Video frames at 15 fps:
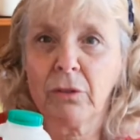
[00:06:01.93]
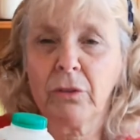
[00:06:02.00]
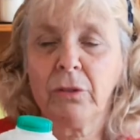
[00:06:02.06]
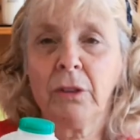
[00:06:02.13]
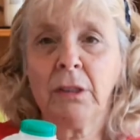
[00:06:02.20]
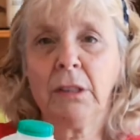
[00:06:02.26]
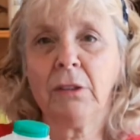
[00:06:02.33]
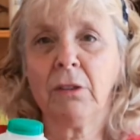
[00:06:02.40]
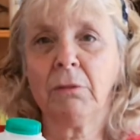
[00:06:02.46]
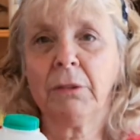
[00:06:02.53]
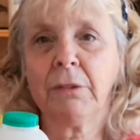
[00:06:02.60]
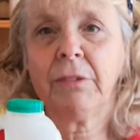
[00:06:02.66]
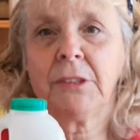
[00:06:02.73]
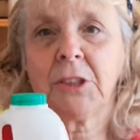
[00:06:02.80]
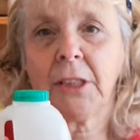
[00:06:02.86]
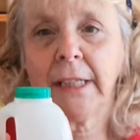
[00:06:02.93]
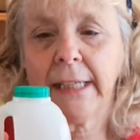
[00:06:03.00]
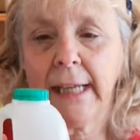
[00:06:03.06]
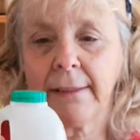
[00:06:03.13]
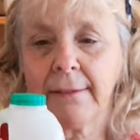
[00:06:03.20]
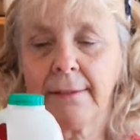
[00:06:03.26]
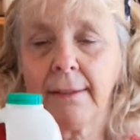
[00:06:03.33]
or certainly not the
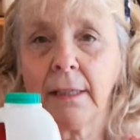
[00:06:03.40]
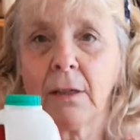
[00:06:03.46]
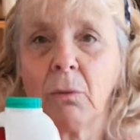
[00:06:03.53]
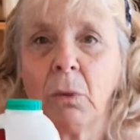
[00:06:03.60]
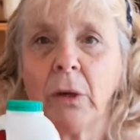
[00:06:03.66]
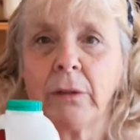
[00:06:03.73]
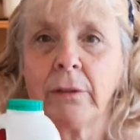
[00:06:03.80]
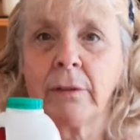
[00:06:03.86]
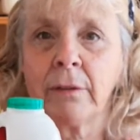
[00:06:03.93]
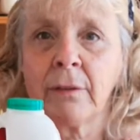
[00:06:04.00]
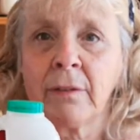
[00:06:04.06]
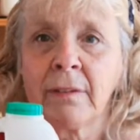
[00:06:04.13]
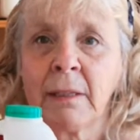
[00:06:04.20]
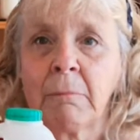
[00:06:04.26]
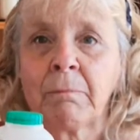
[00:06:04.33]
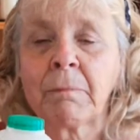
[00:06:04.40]
gigantic ones.